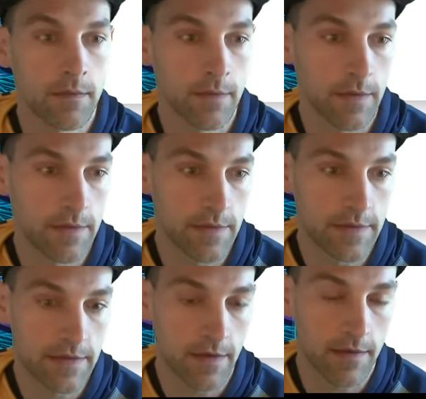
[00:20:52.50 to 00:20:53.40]
Just
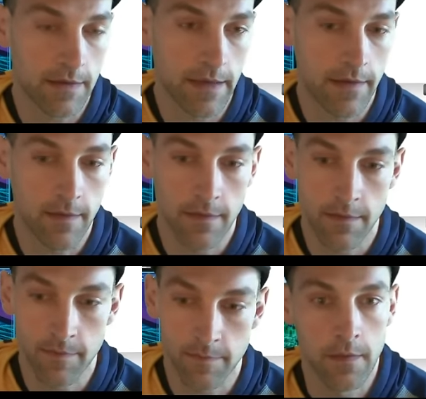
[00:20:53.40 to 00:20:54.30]
discard a land.
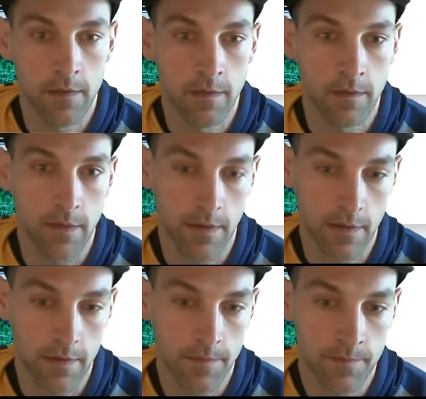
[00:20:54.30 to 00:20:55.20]

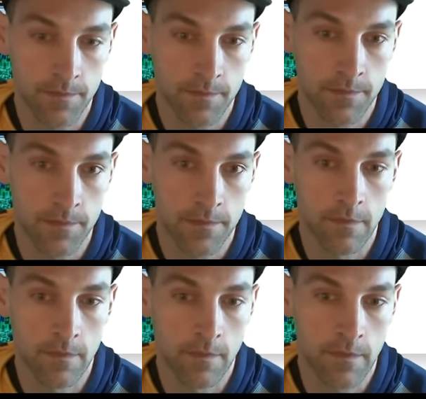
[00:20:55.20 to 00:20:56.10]
Um,
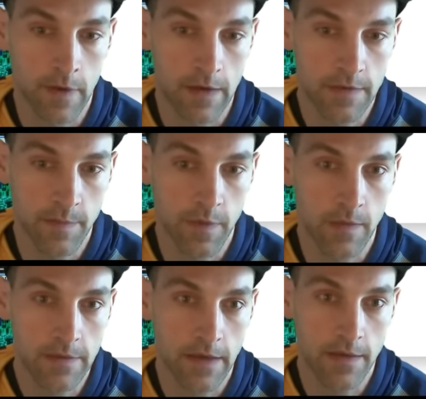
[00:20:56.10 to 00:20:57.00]
I
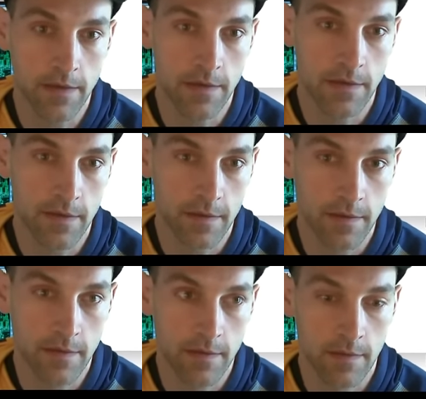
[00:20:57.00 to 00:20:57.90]
suppose I could
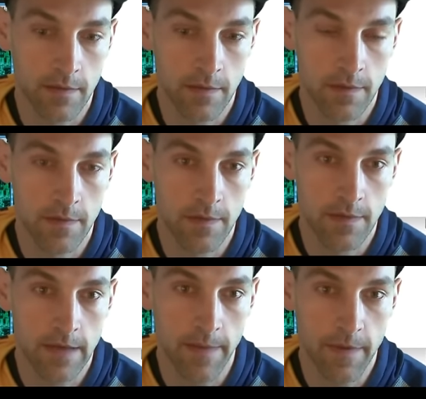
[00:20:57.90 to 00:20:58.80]

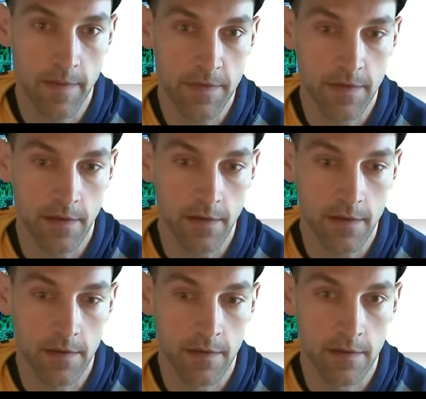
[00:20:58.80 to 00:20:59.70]
snap the
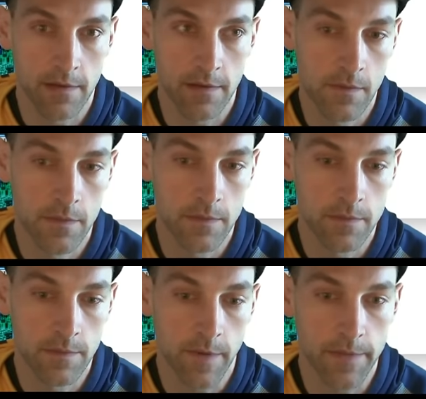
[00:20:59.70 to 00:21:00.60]
skirk.
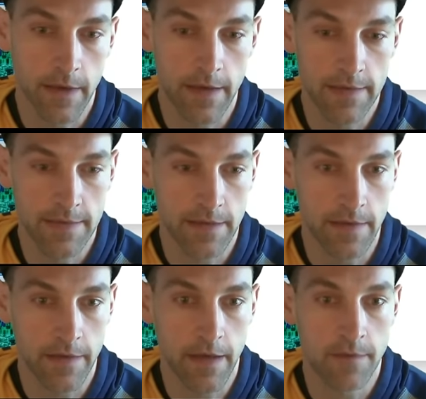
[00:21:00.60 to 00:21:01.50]
Probably not necessary
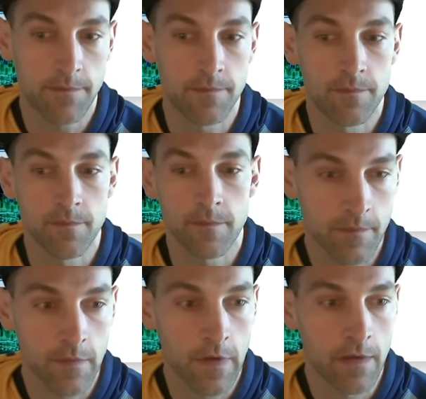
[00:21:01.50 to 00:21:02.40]
right now.
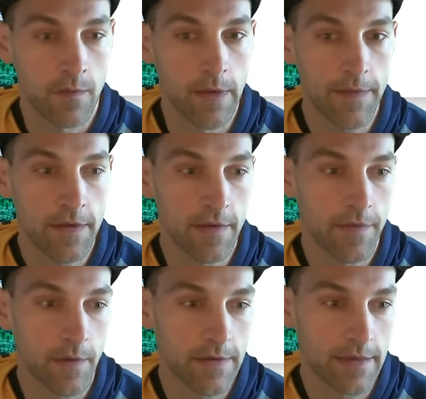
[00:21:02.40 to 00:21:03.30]
We have to
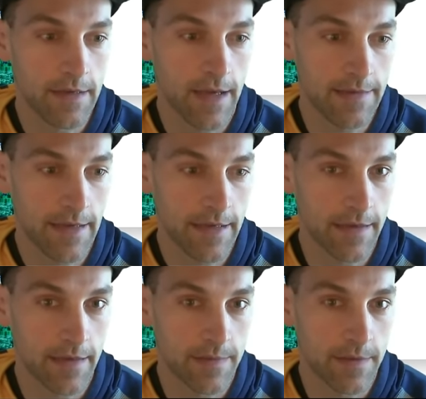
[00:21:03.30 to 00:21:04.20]
focus on not
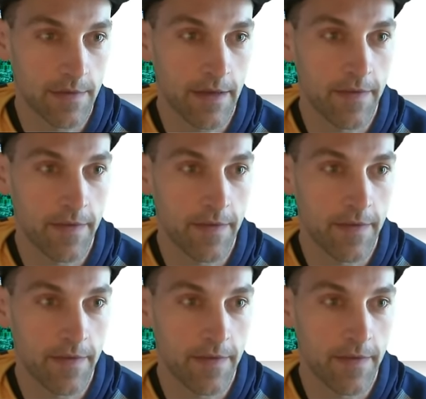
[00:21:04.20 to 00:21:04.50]
decking because we don't have the